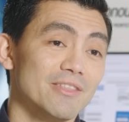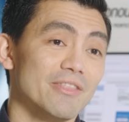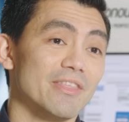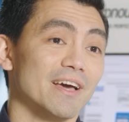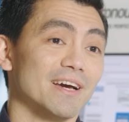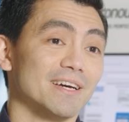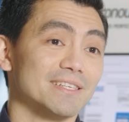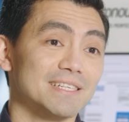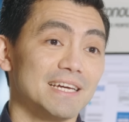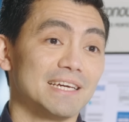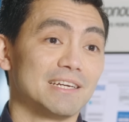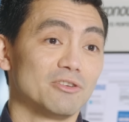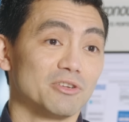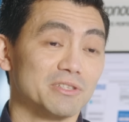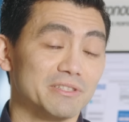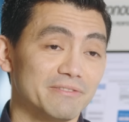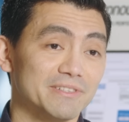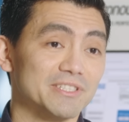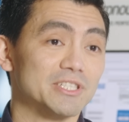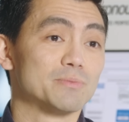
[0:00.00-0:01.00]
that
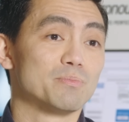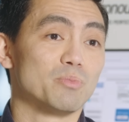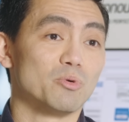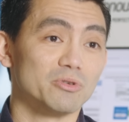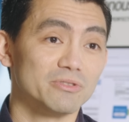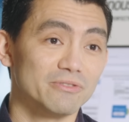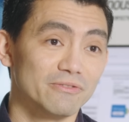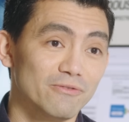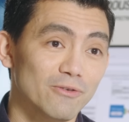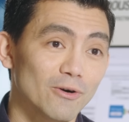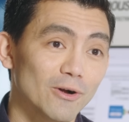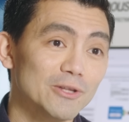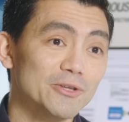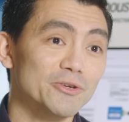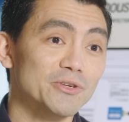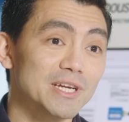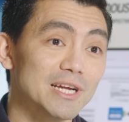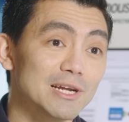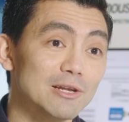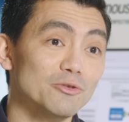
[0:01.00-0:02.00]
Analog Devices
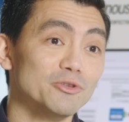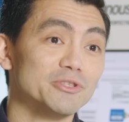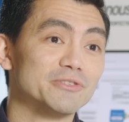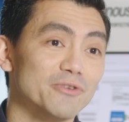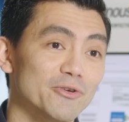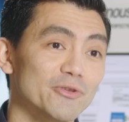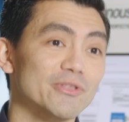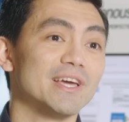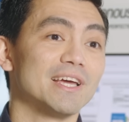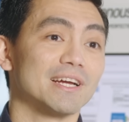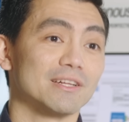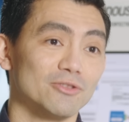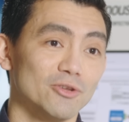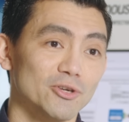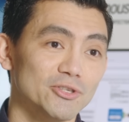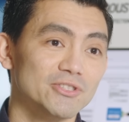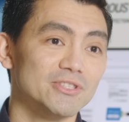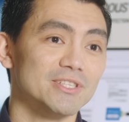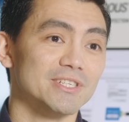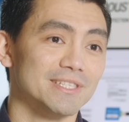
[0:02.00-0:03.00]
portfolio includes for
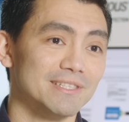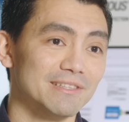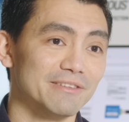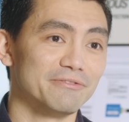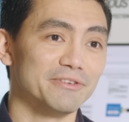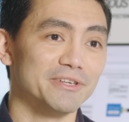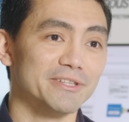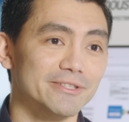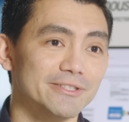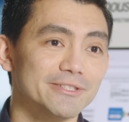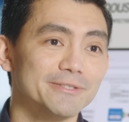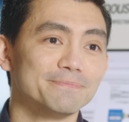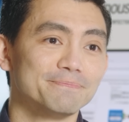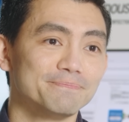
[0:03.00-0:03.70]
diagnostics in the field.